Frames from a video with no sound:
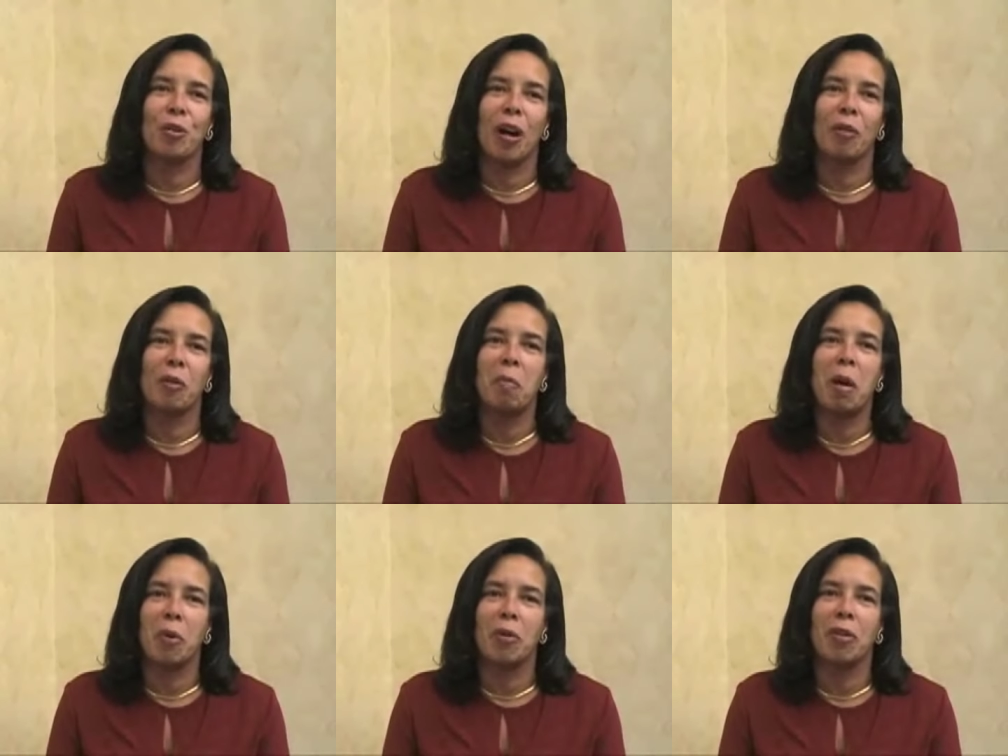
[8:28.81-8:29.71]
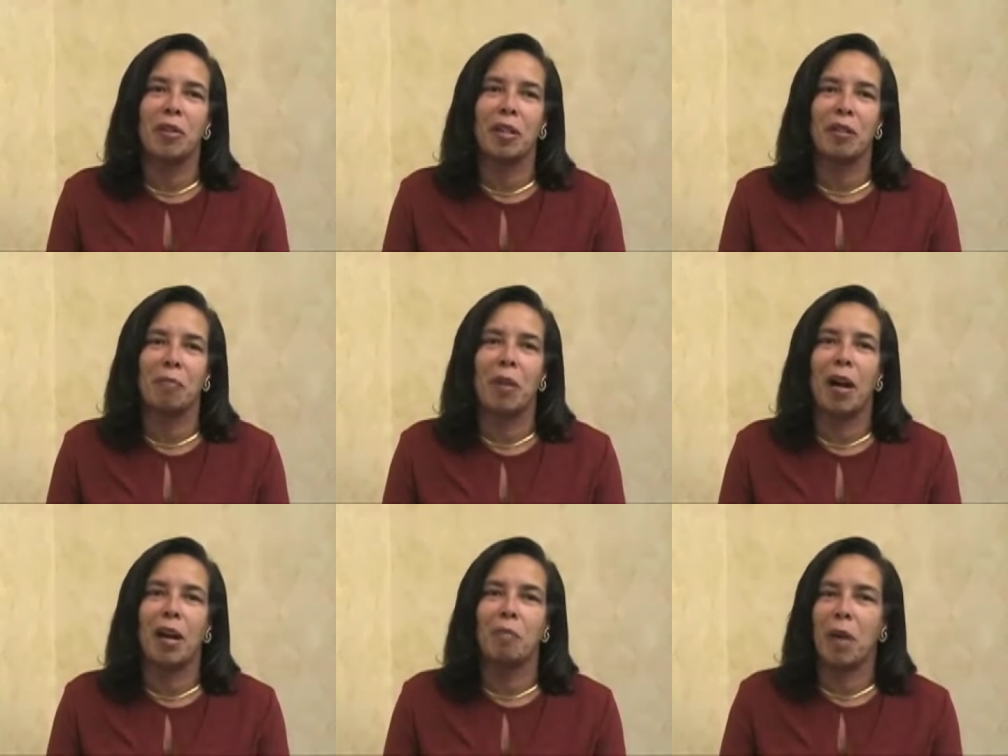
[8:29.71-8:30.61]
I remember the dean of
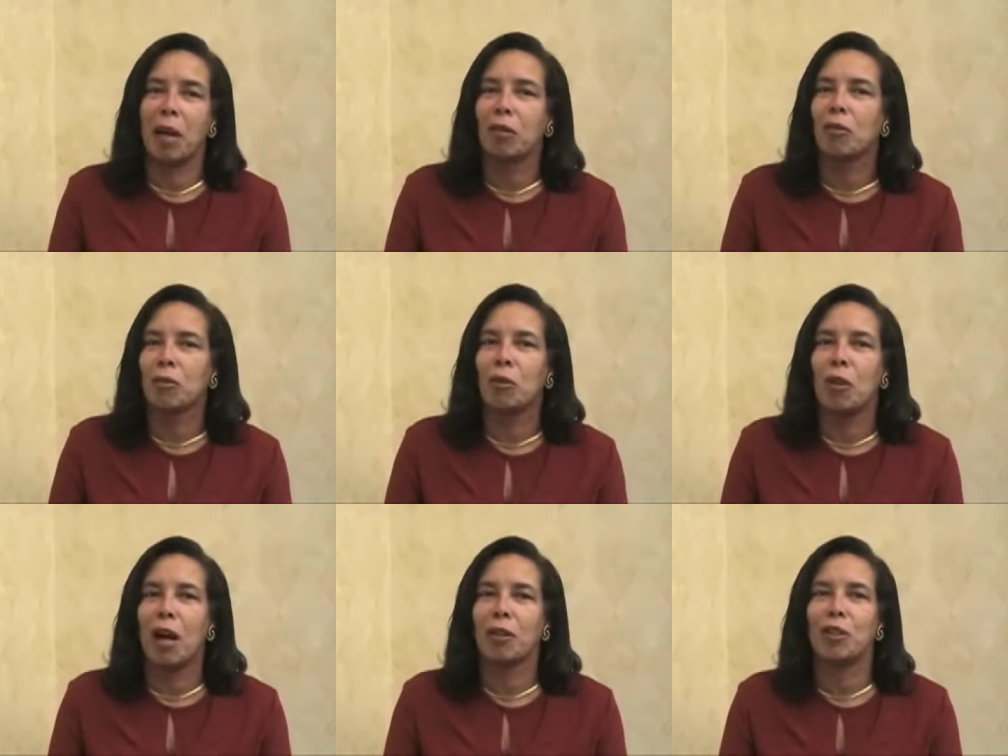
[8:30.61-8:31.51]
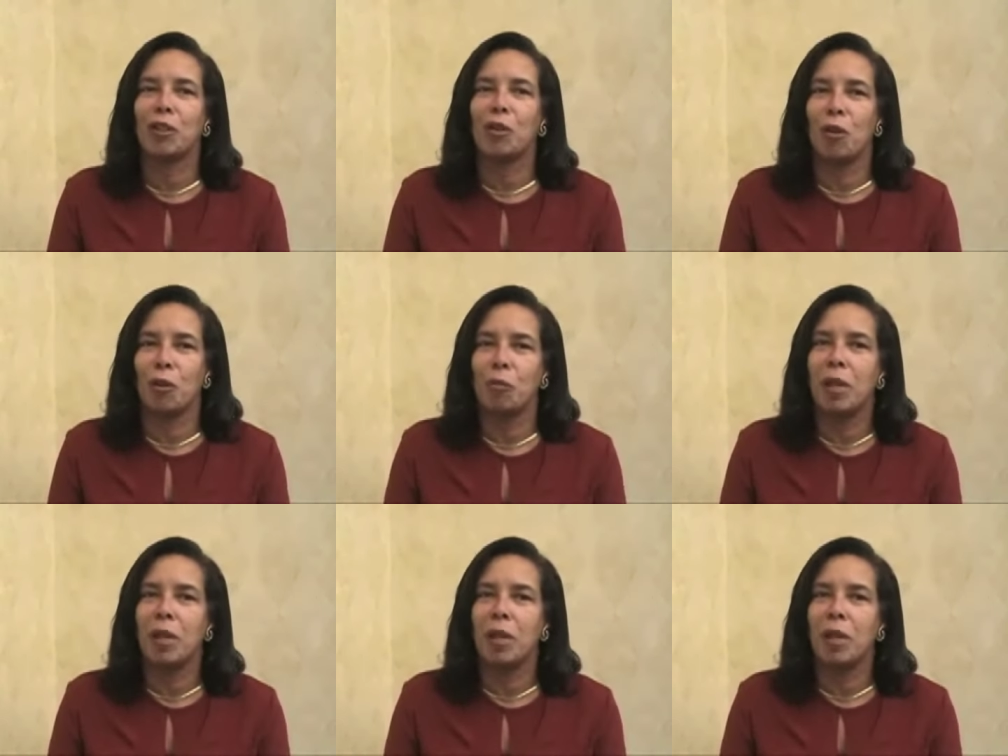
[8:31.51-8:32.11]
my medical school actually called